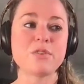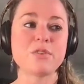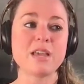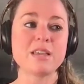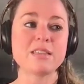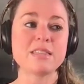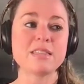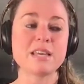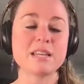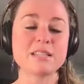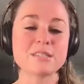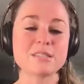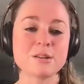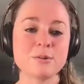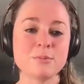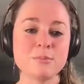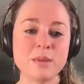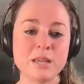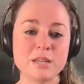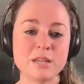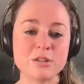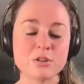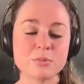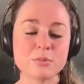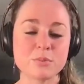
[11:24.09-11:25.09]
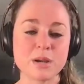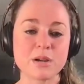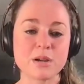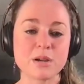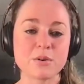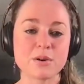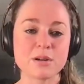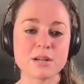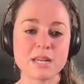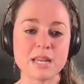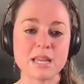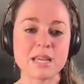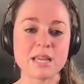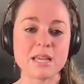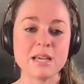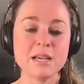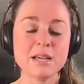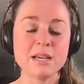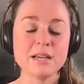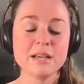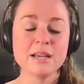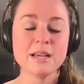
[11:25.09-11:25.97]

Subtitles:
Like that's our major priority.